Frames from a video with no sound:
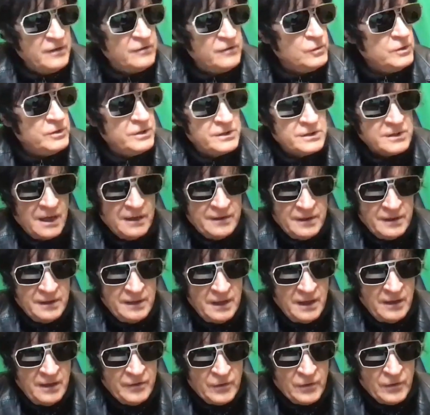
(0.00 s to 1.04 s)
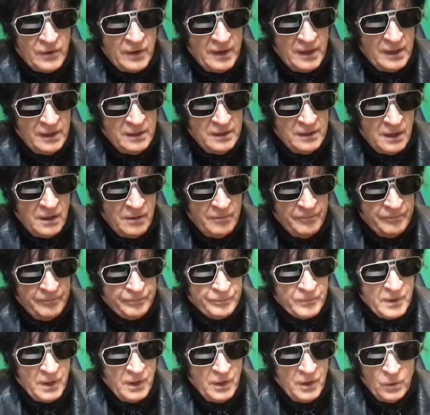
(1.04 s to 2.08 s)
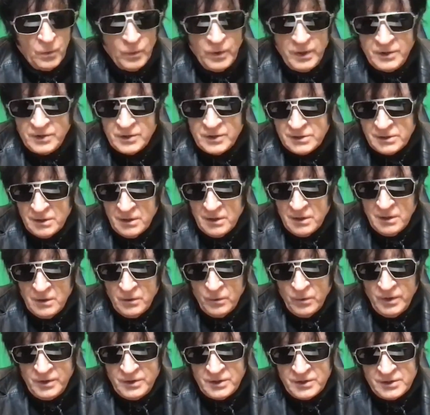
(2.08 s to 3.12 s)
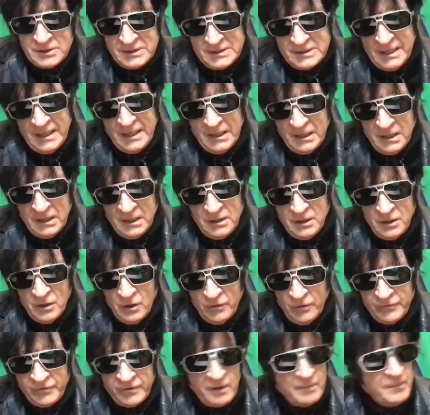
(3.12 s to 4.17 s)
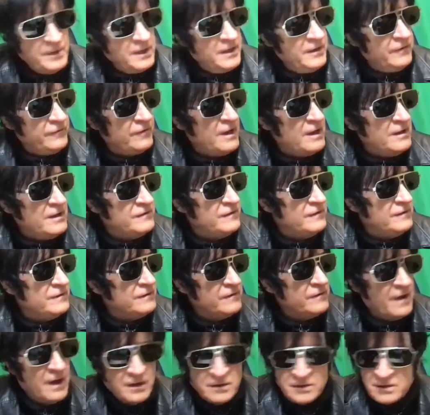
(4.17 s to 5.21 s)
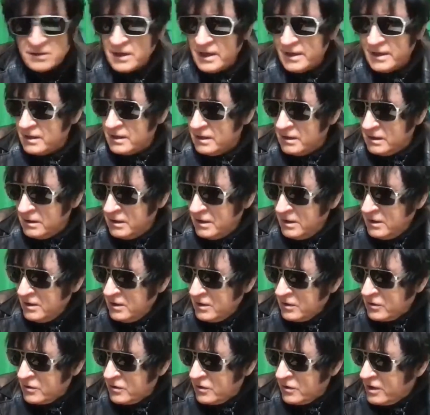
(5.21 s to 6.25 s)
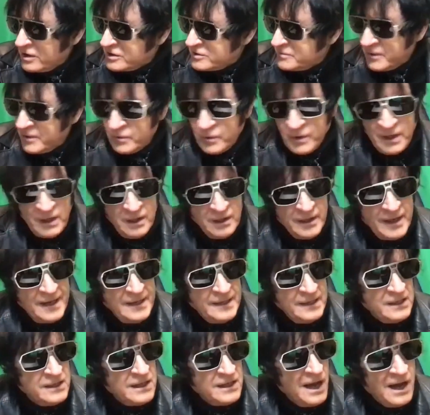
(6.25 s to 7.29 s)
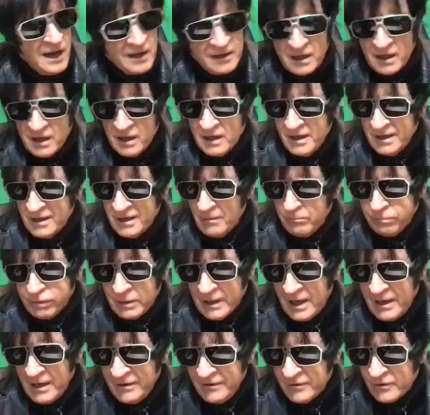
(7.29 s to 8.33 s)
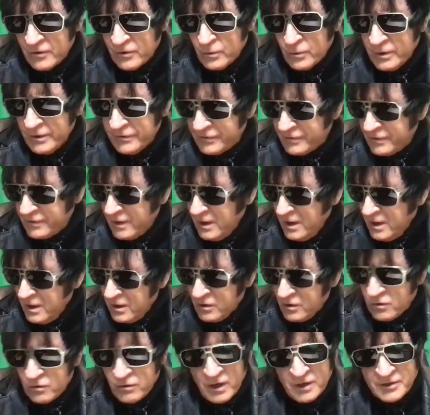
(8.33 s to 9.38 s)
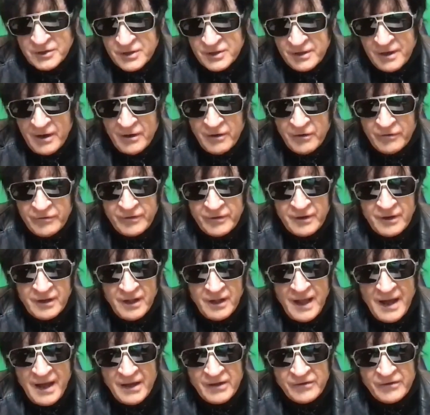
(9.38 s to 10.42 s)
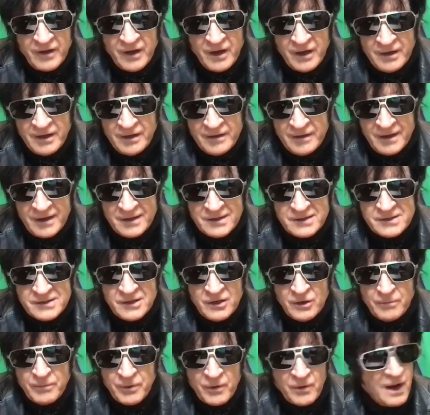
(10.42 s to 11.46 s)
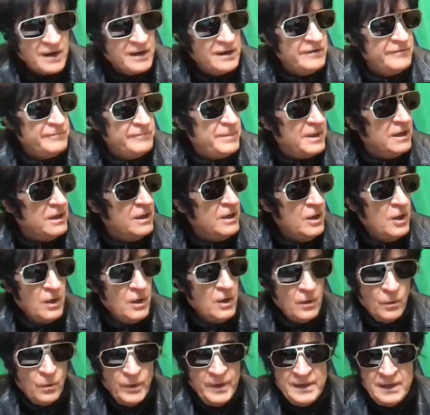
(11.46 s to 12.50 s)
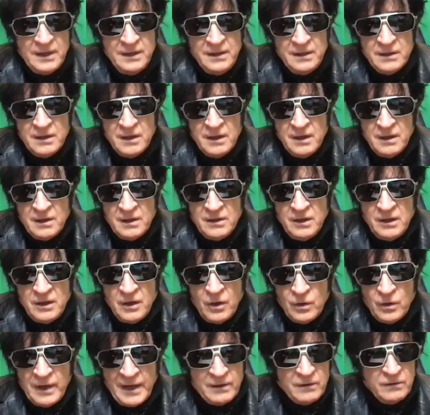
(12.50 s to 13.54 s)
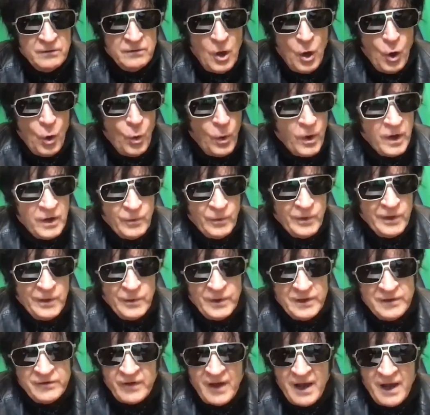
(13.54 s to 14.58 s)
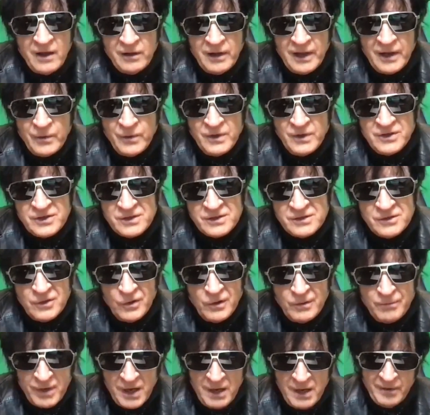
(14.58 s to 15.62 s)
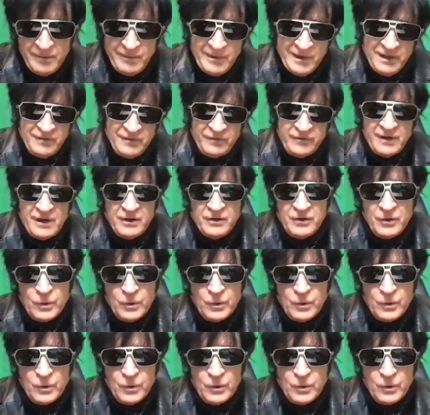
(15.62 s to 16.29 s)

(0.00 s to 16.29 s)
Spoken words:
We just got together and we just did it. You know, if somebody says it sounds like a cross between Lady Gaga and a blender with crushed nails and glass on it, that's their prerogative. But we didn't, you know, like know what we would sound like. We just know it probably might sound